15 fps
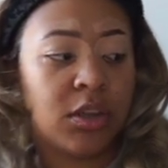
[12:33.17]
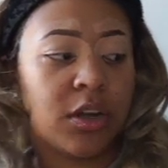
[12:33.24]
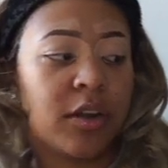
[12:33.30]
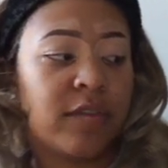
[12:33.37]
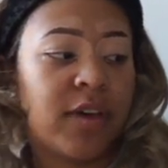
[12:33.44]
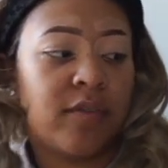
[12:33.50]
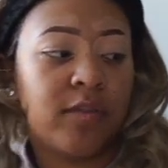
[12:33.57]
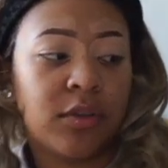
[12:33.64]

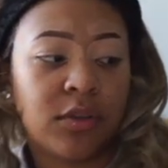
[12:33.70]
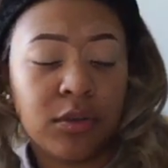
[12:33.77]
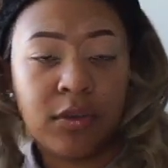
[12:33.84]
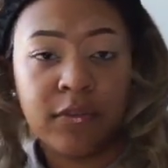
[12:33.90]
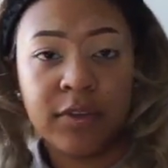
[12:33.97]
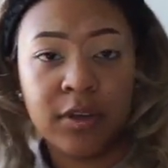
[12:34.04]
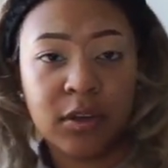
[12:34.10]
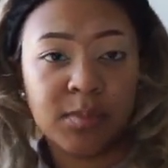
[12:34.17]
3503
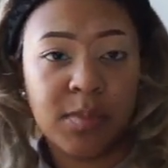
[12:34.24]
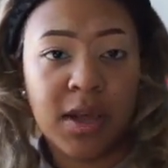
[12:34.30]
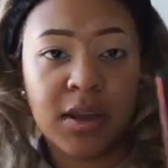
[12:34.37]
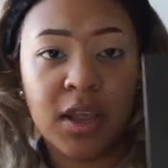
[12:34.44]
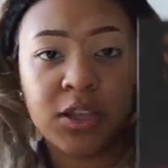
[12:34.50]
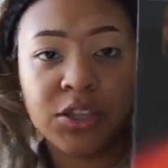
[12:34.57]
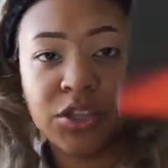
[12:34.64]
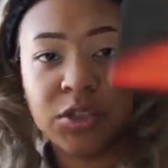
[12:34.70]
Finish by
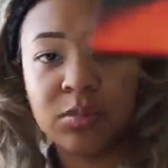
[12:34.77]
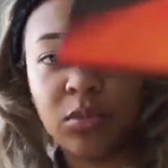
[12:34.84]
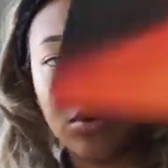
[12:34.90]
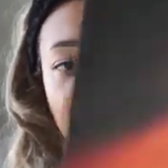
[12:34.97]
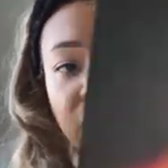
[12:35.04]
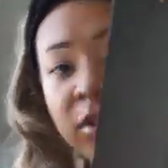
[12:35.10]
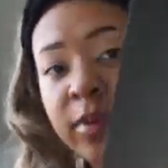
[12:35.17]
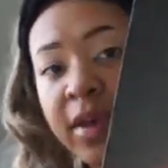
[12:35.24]
Nature
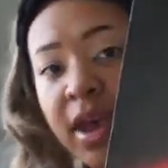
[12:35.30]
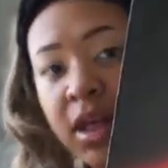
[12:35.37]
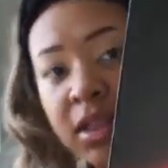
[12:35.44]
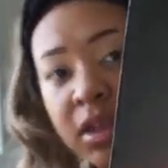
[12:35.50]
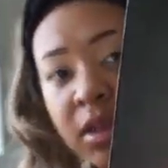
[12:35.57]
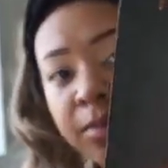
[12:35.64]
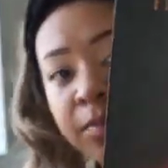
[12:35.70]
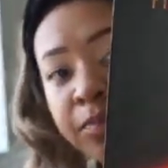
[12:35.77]
Morphe
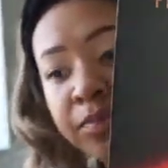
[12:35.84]
palette.